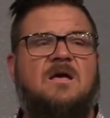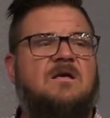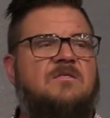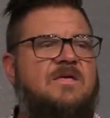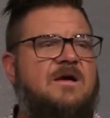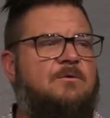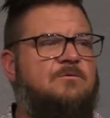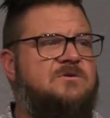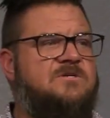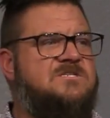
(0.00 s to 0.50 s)

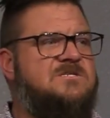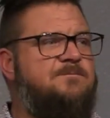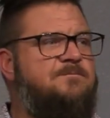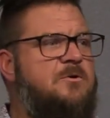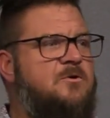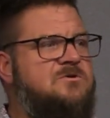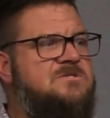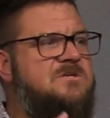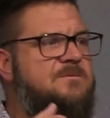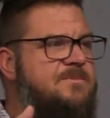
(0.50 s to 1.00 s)
that was
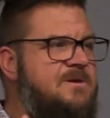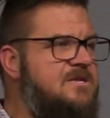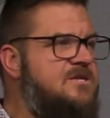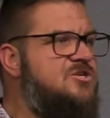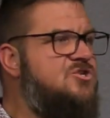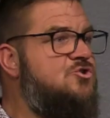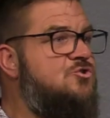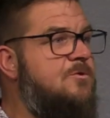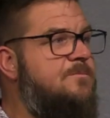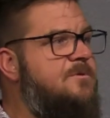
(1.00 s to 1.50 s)
supposed to be
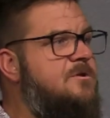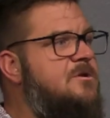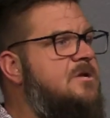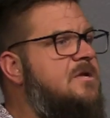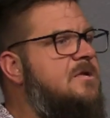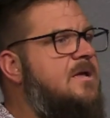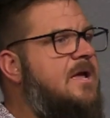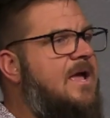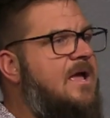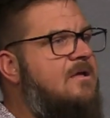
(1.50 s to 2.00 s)

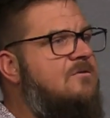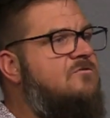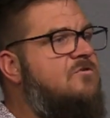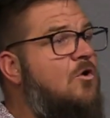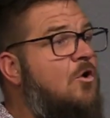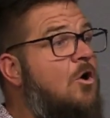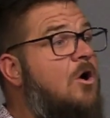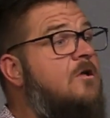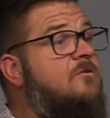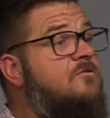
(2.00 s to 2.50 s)
distributed and
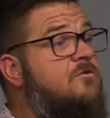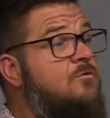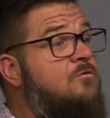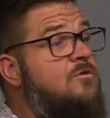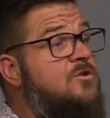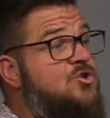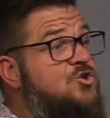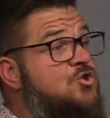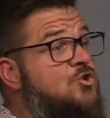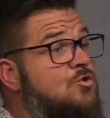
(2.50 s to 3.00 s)
taught to
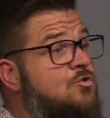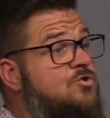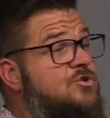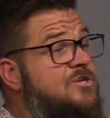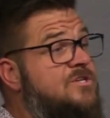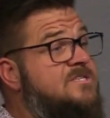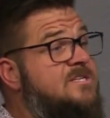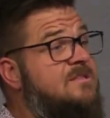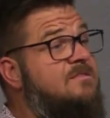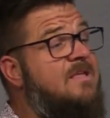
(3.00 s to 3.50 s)
the
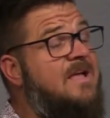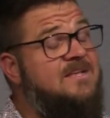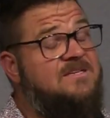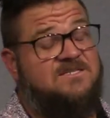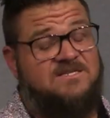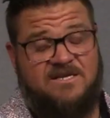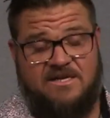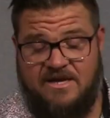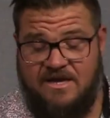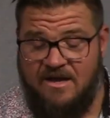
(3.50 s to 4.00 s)
churches in that
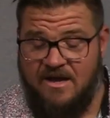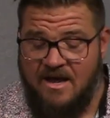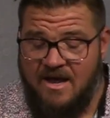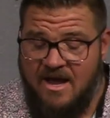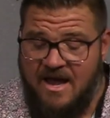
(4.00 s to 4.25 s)
city.